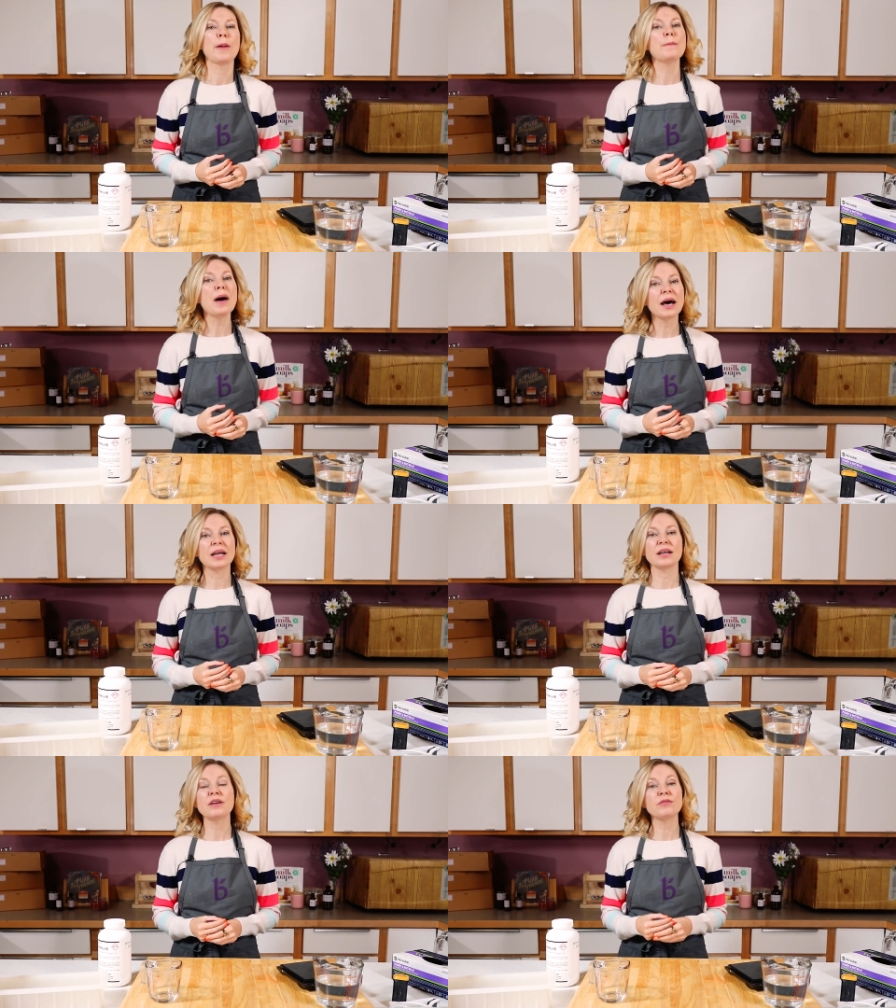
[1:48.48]

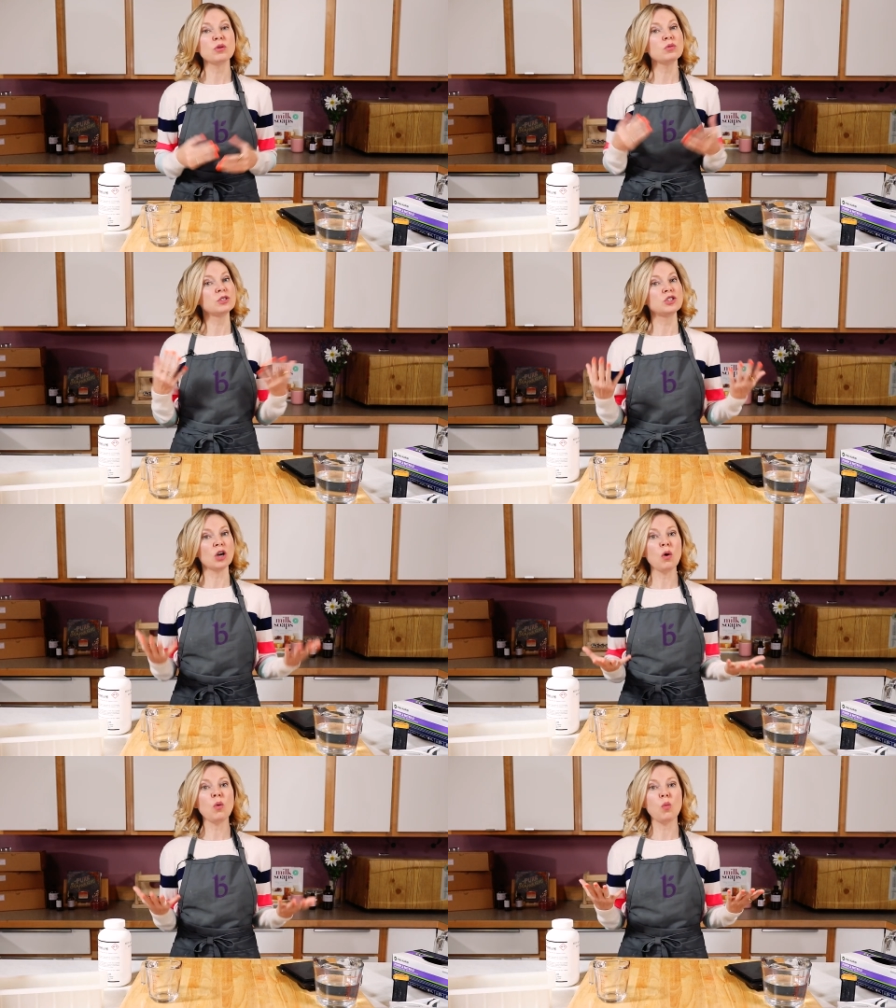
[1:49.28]
But if you
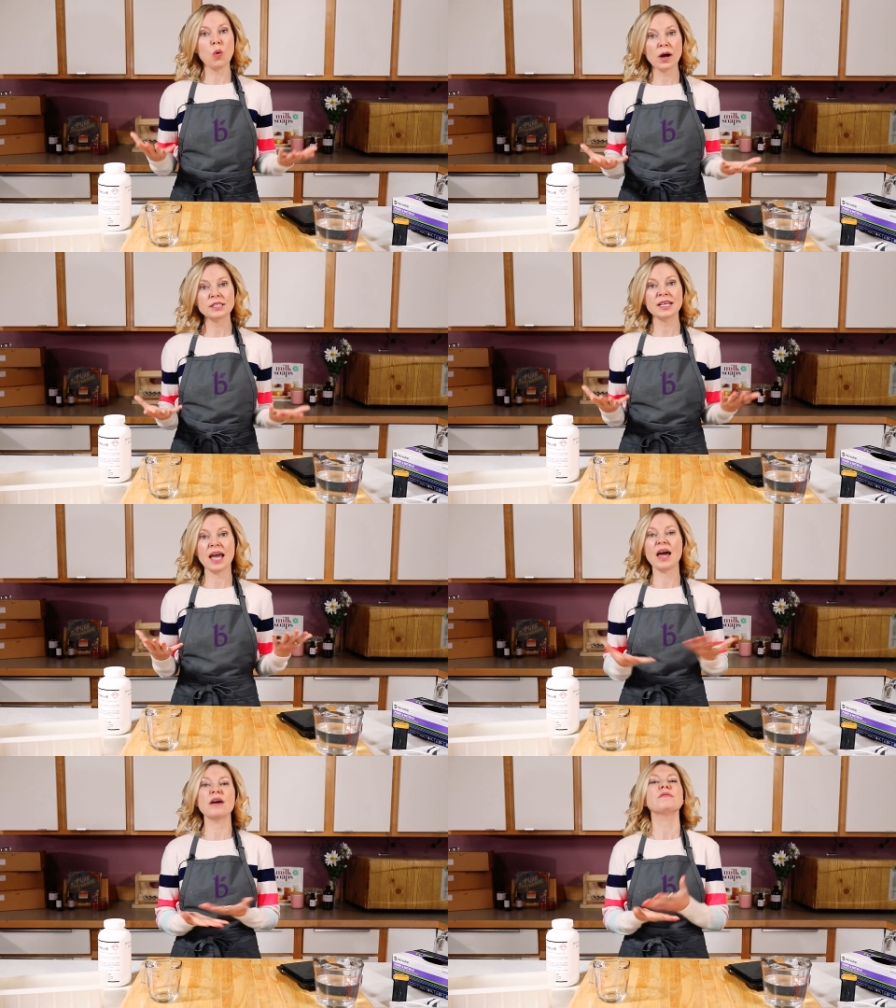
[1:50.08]
don't want
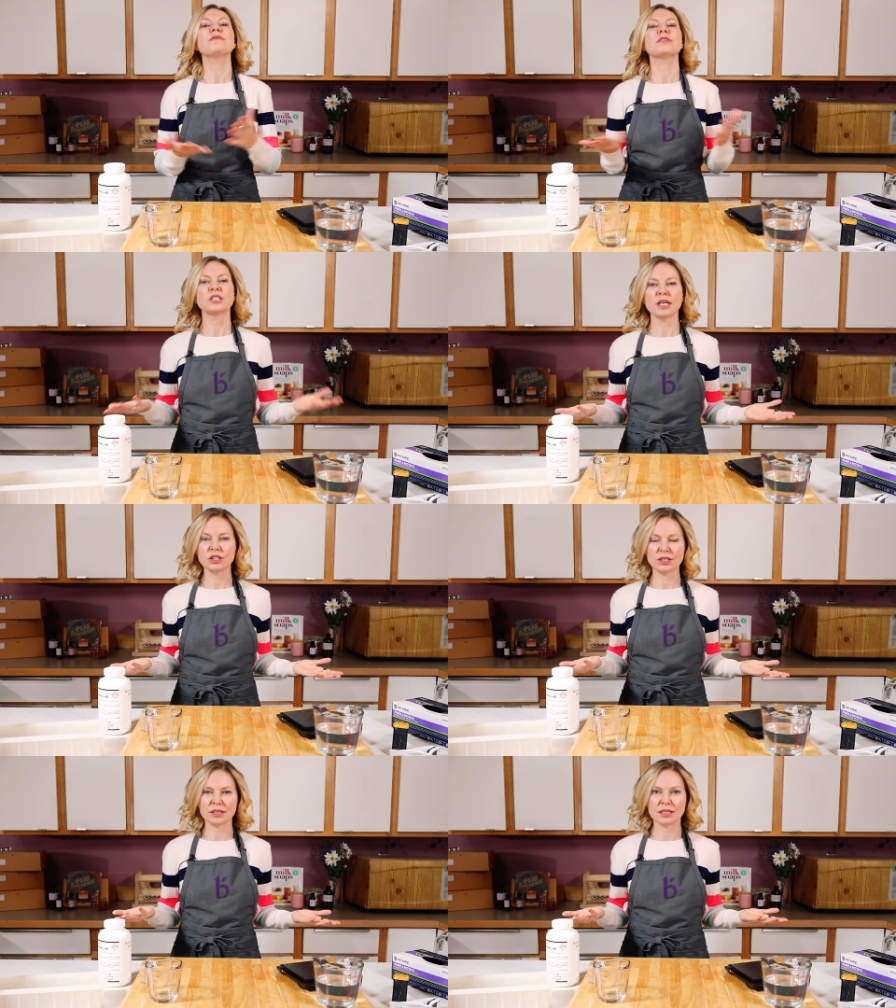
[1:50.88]
to ever
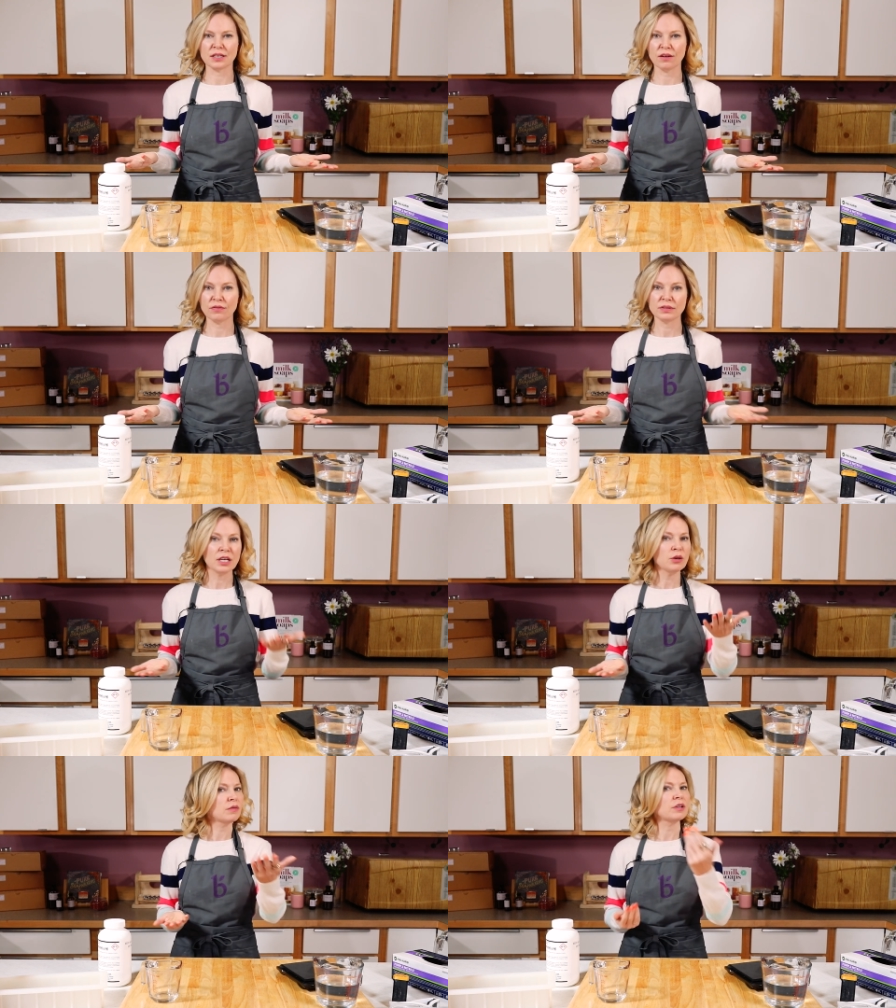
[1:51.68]
touch the stuff,
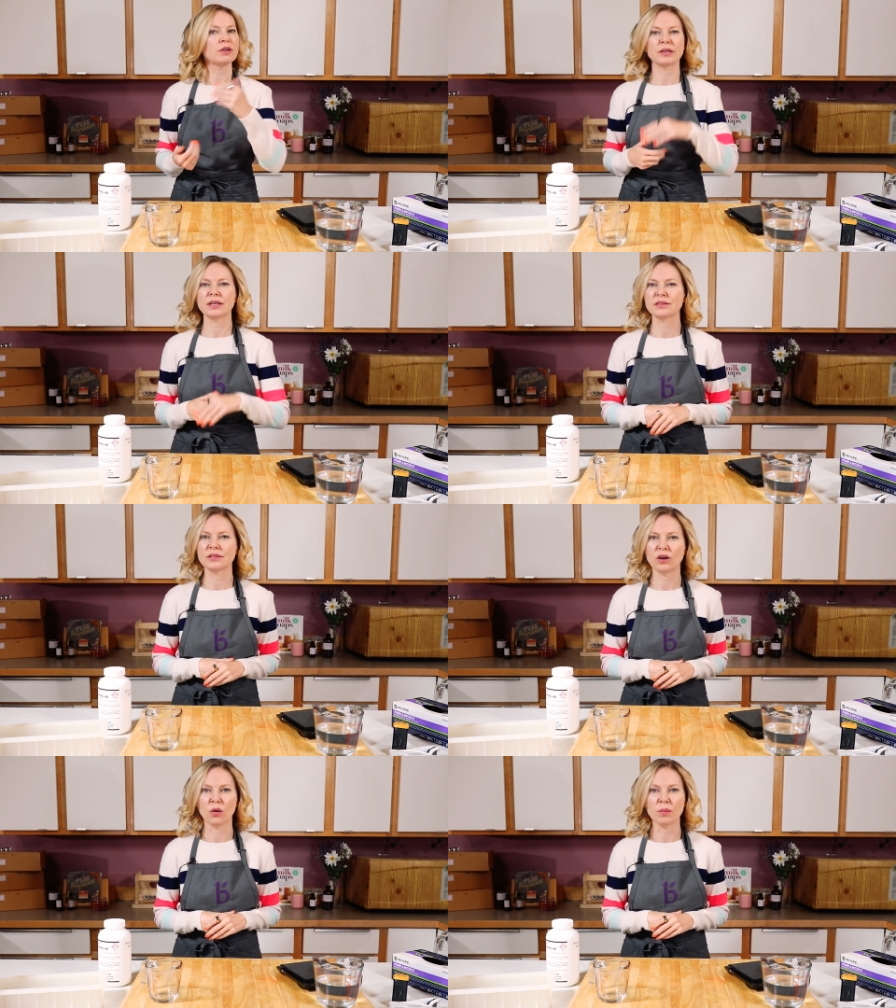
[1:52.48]
say you have little kids
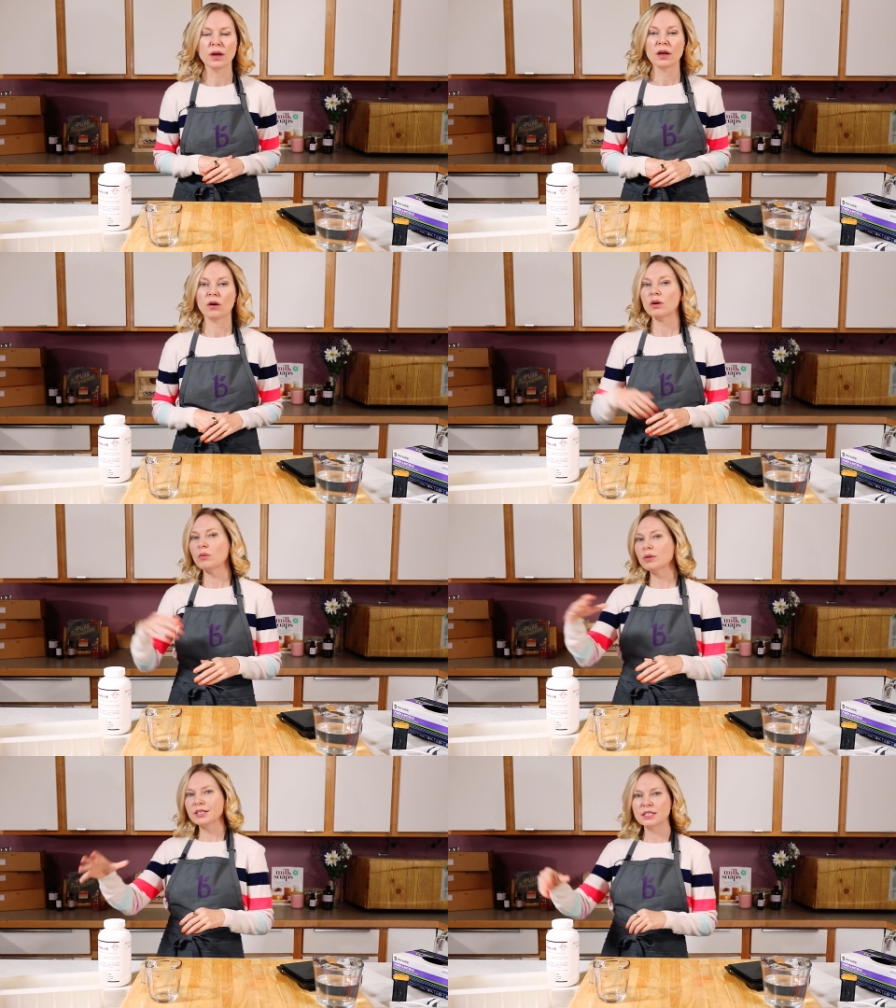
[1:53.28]
at home or a
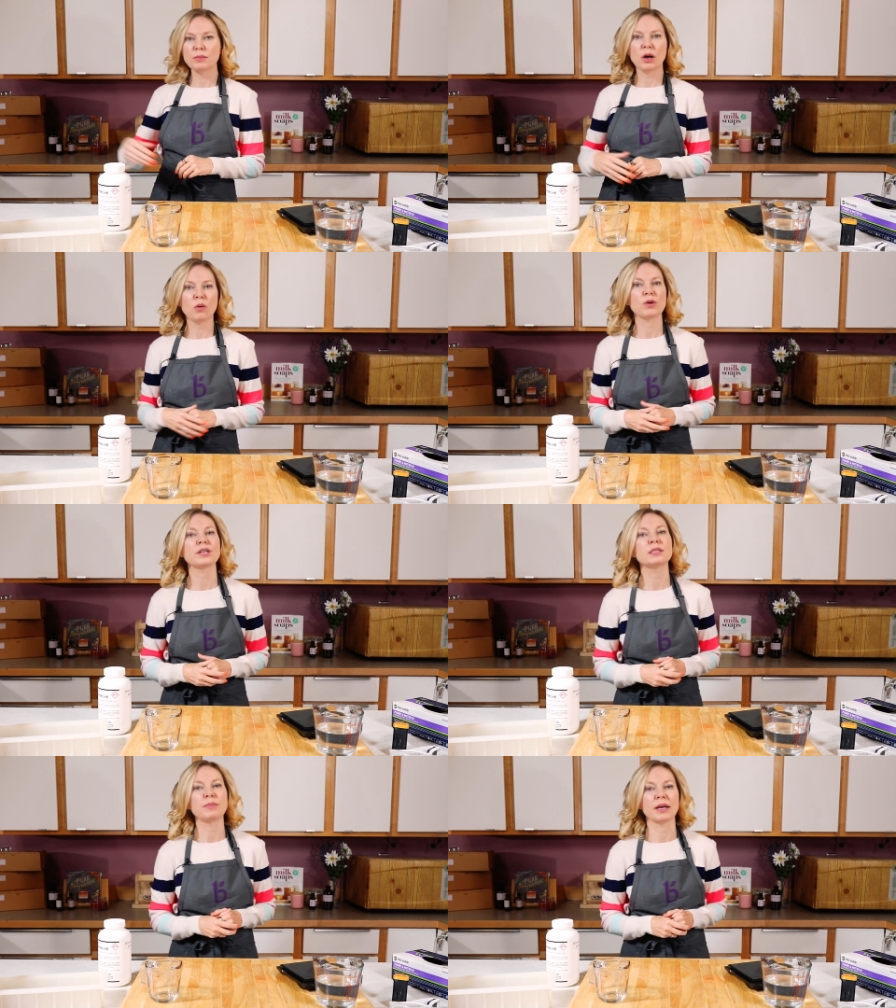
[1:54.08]
really small
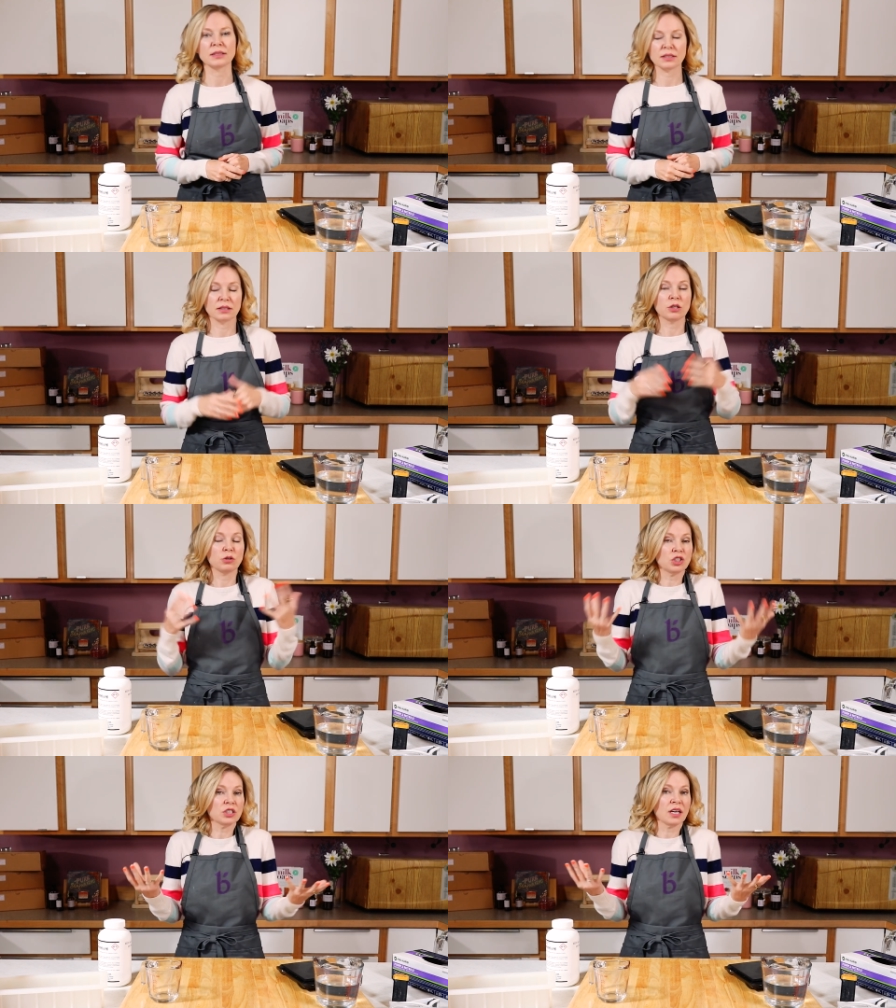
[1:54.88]
workspace and
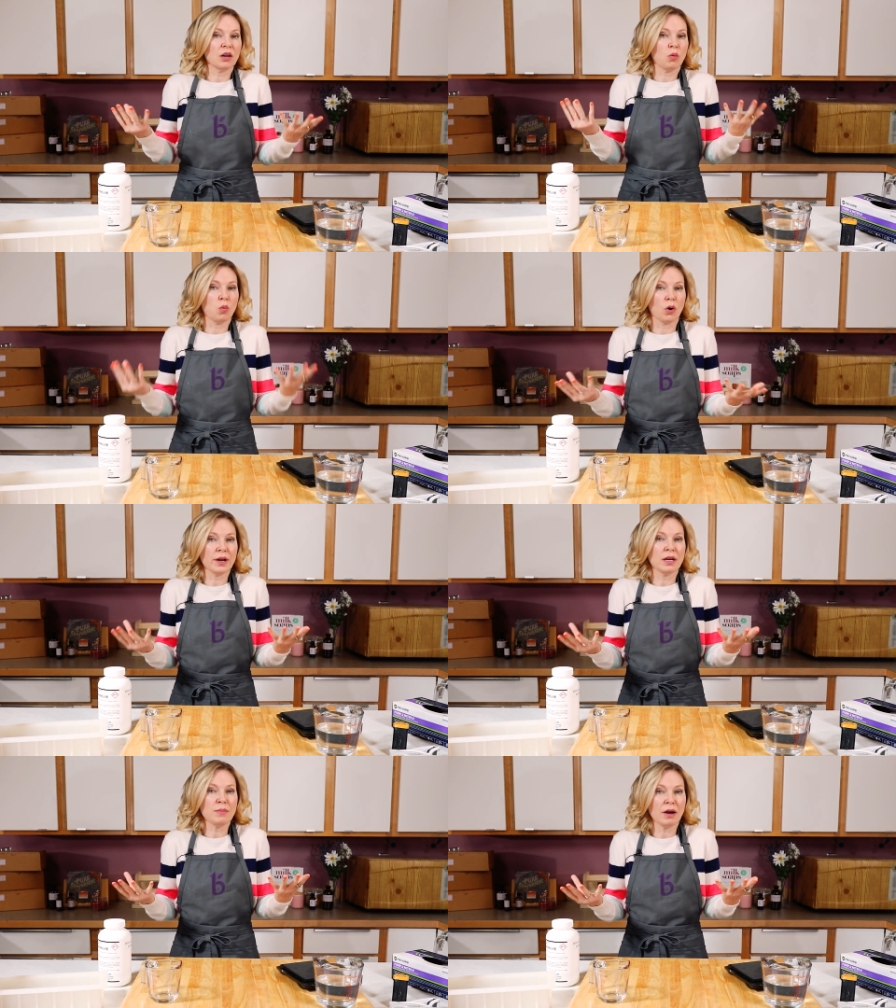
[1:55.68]
you're just kind of
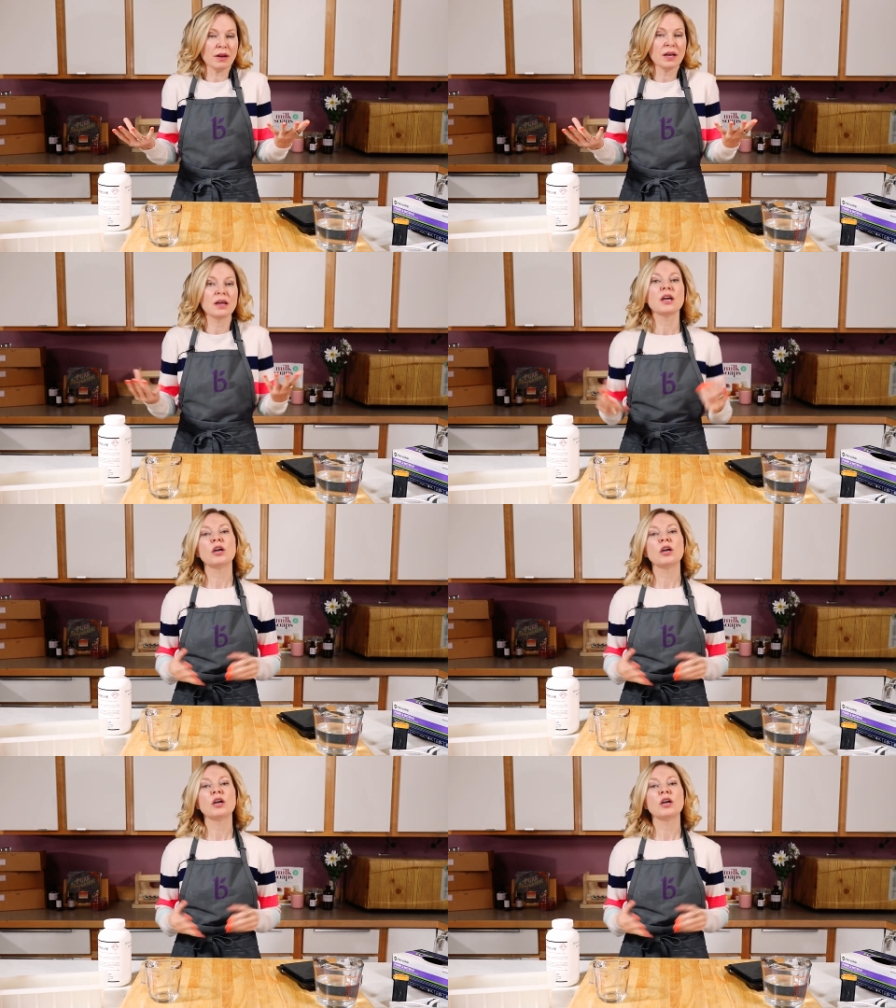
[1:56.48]
worried about it,